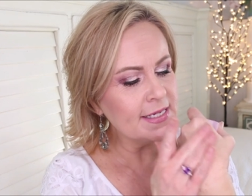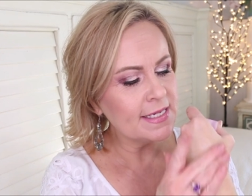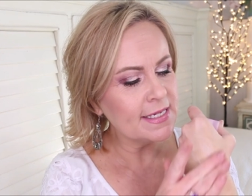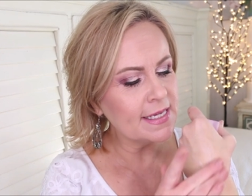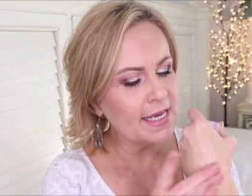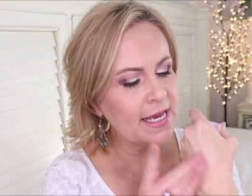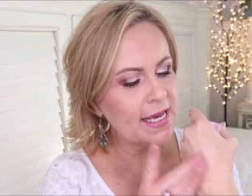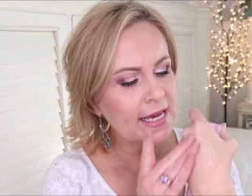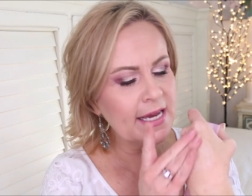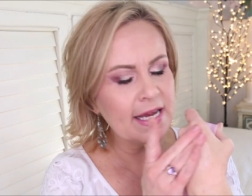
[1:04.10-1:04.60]

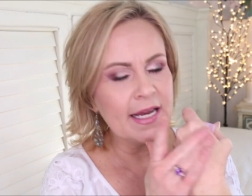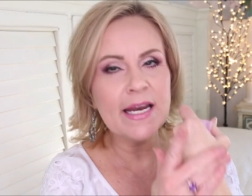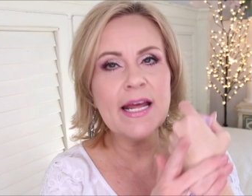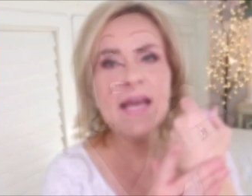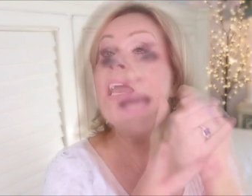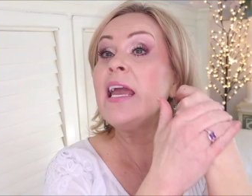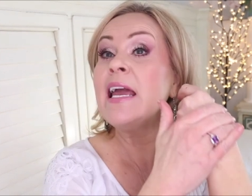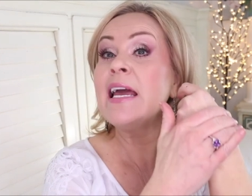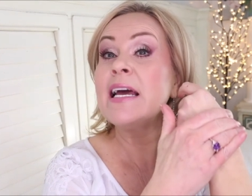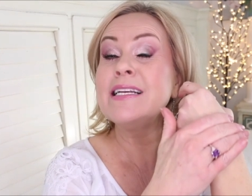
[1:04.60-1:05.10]
skin
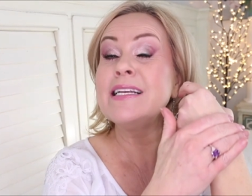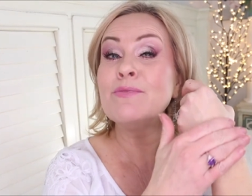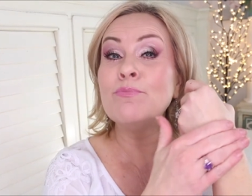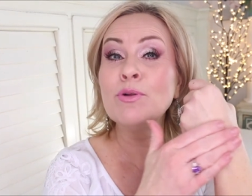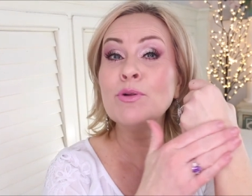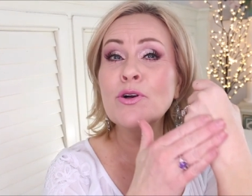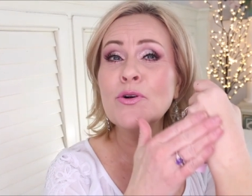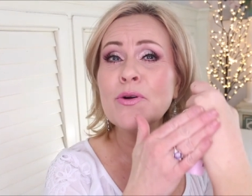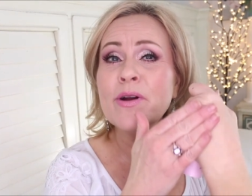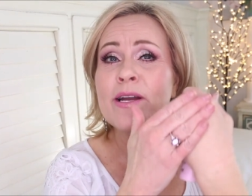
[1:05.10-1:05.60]
and
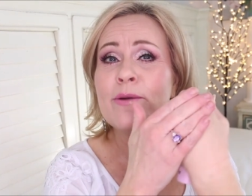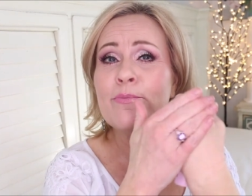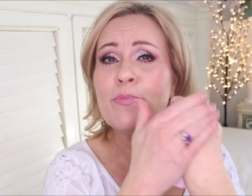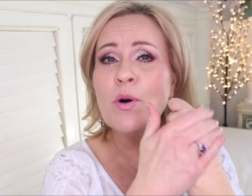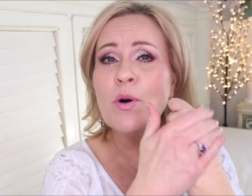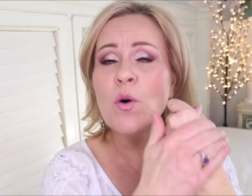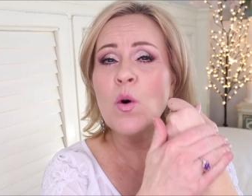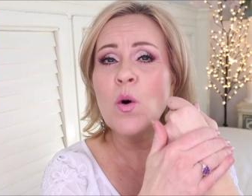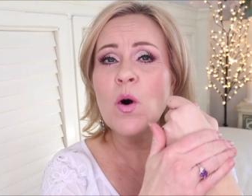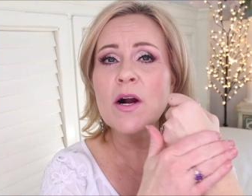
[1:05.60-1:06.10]
blurring
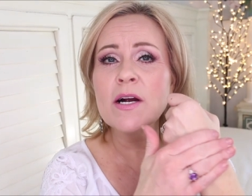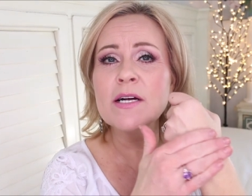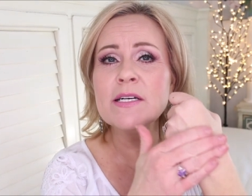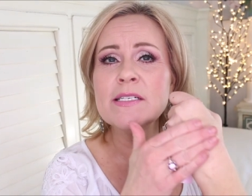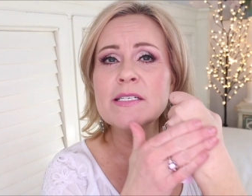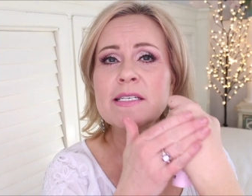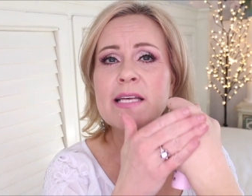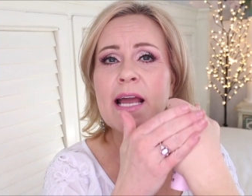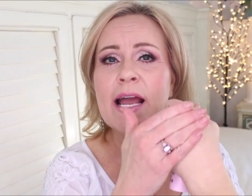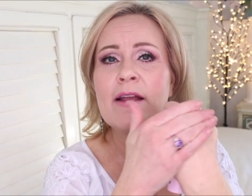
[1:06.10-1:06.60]

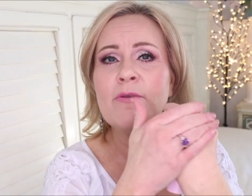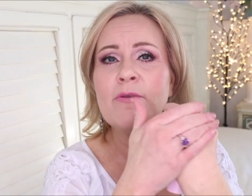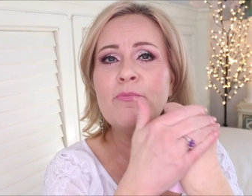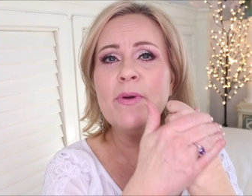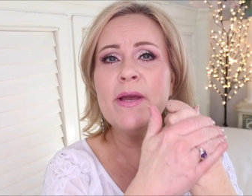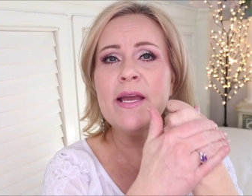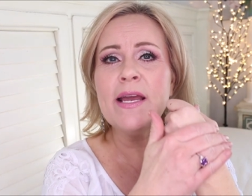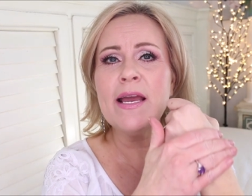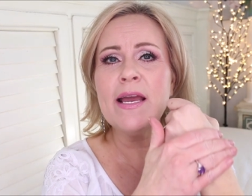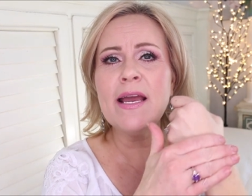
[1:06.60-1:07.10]
pores and
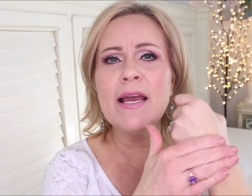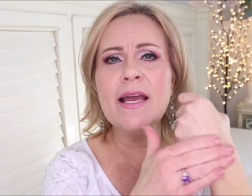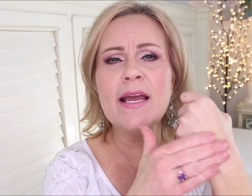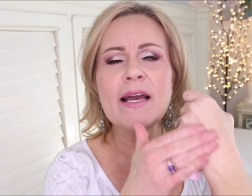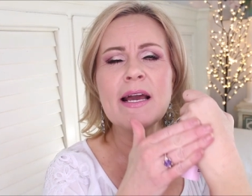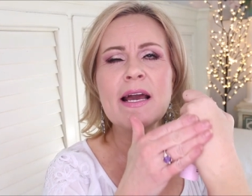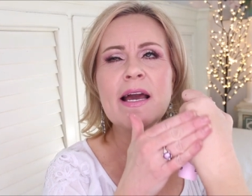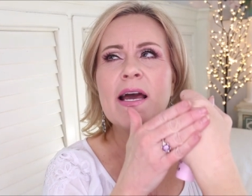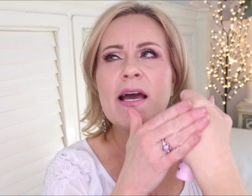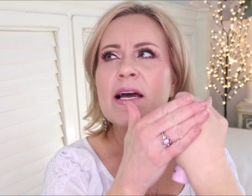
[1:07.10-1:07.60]

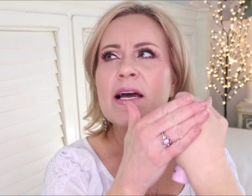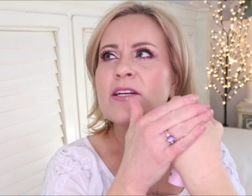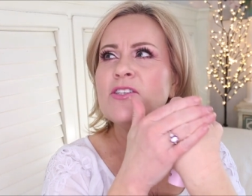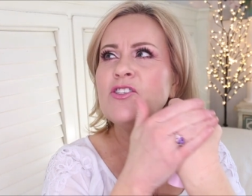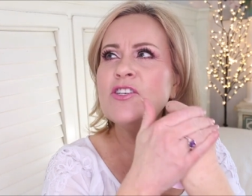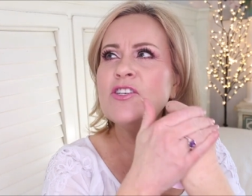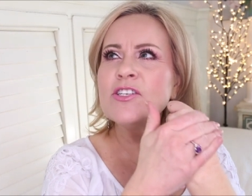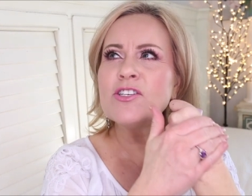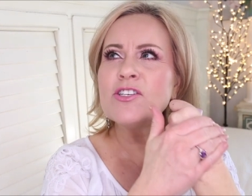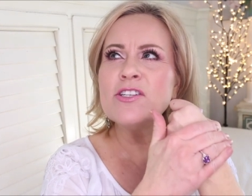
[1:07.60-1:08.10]
being
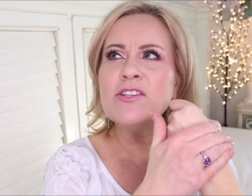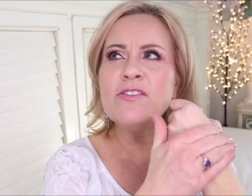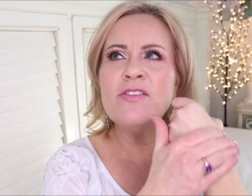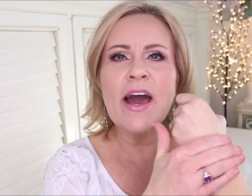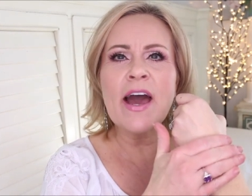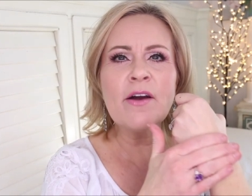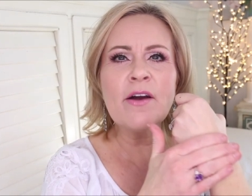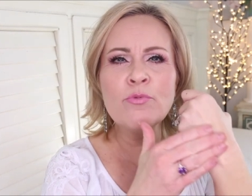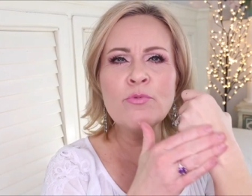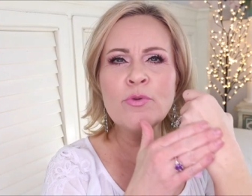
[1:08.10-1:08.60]
just
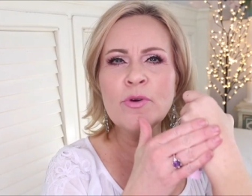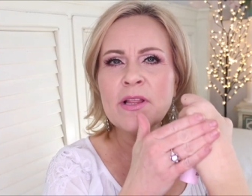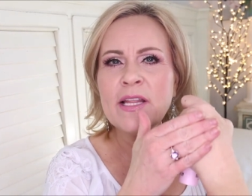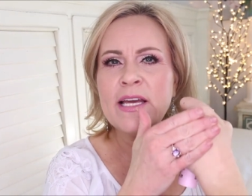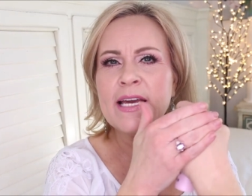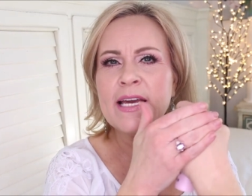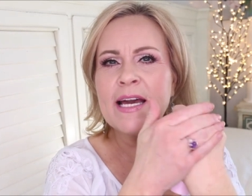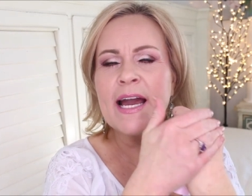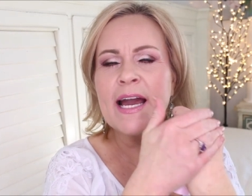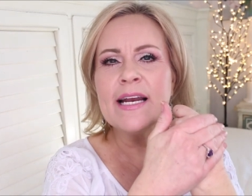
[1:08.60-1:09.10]
that
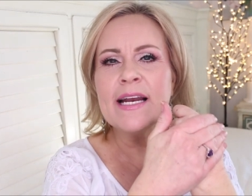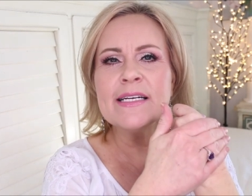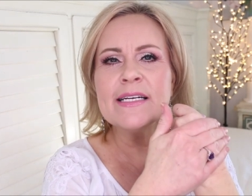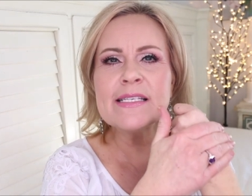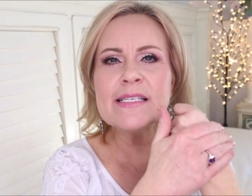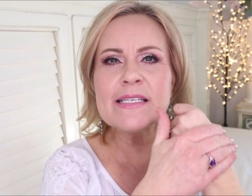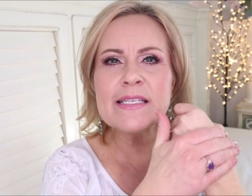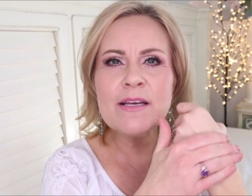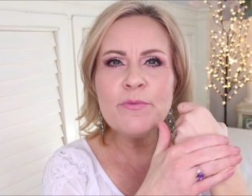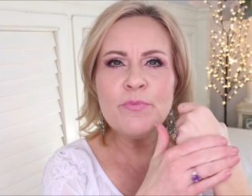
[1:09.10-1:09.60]
really kind of
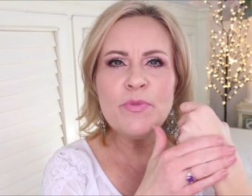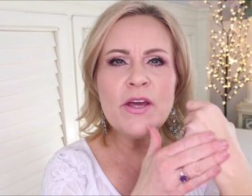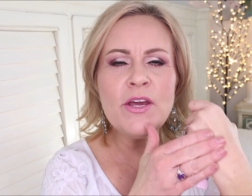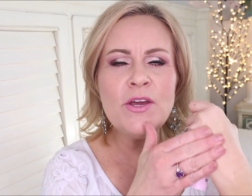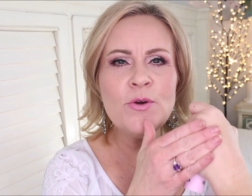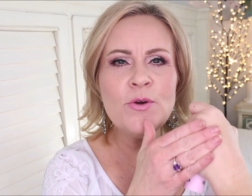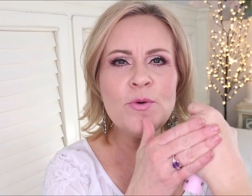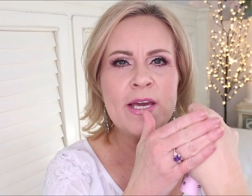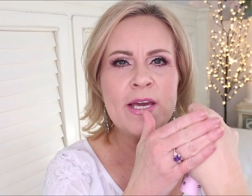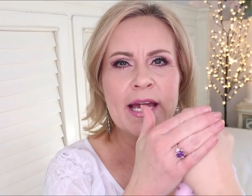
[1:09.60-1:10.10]
slip that
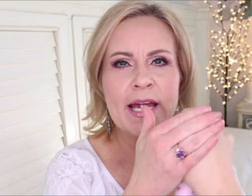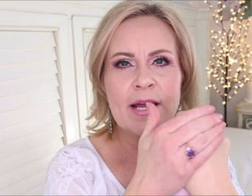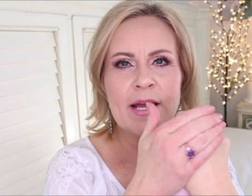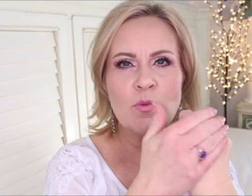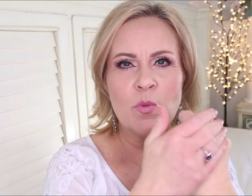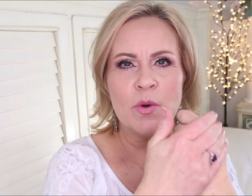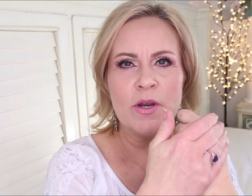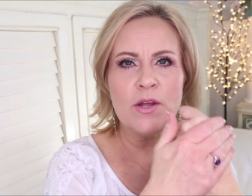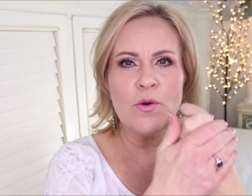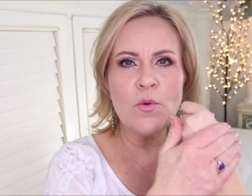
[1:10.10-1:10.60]
you
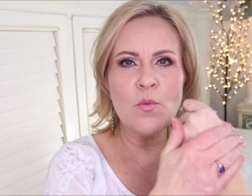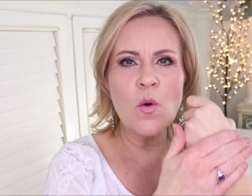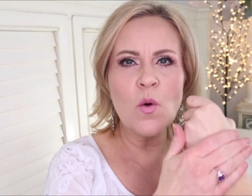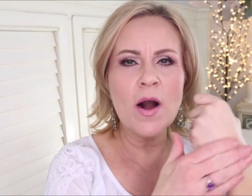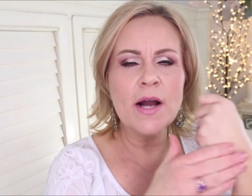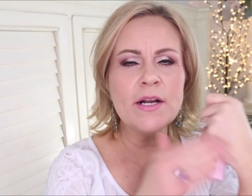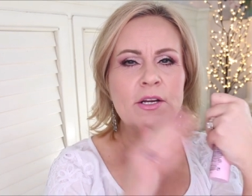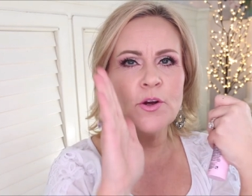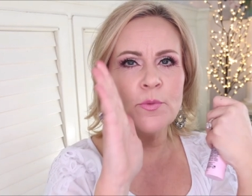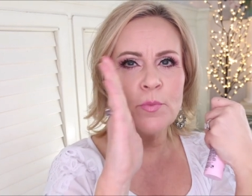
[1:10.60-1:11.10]
get when you
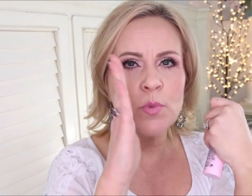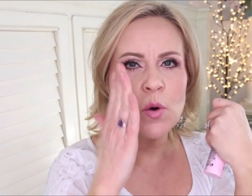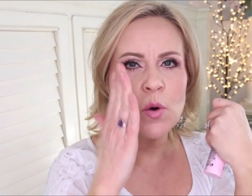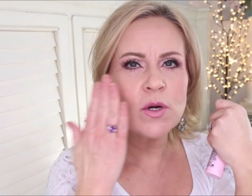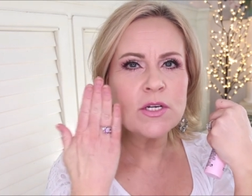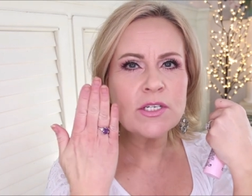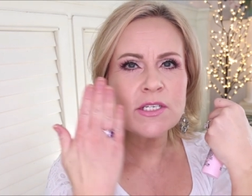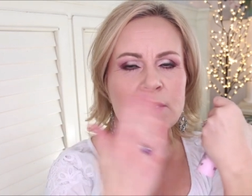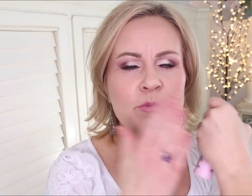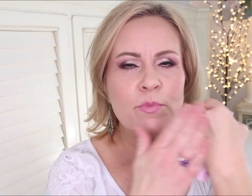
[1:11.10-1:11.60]
want your
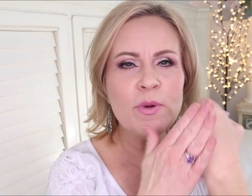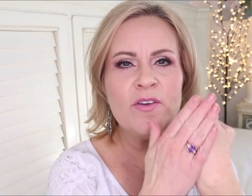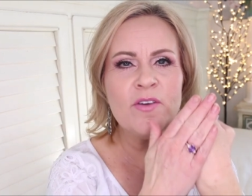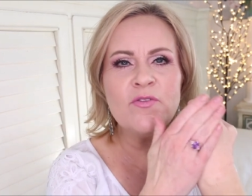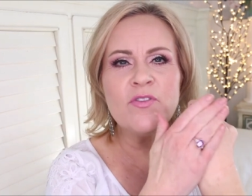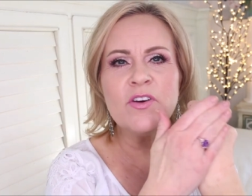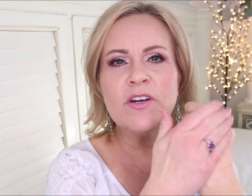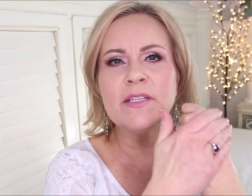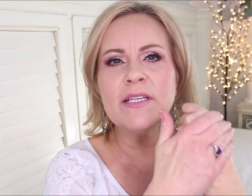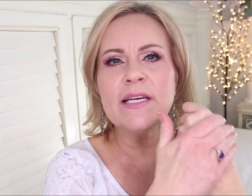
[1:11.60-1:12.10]
pores to be
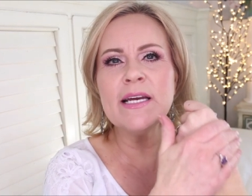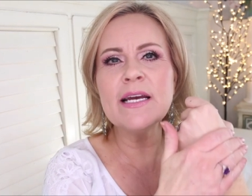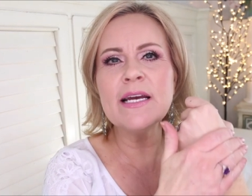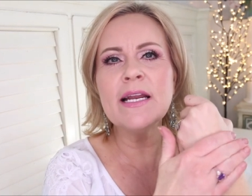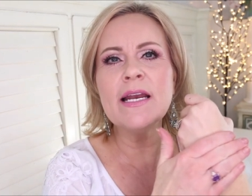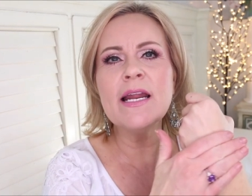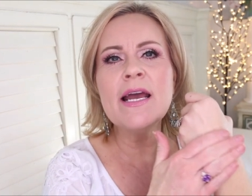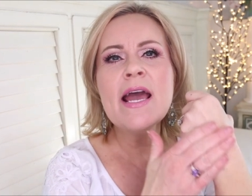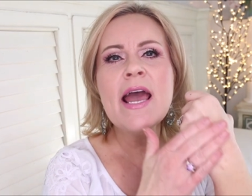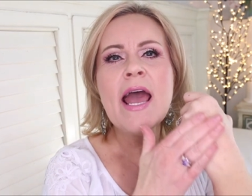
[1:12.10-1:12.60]
filled
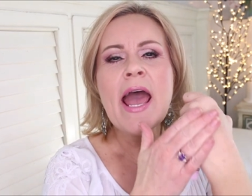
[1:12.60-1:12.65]
in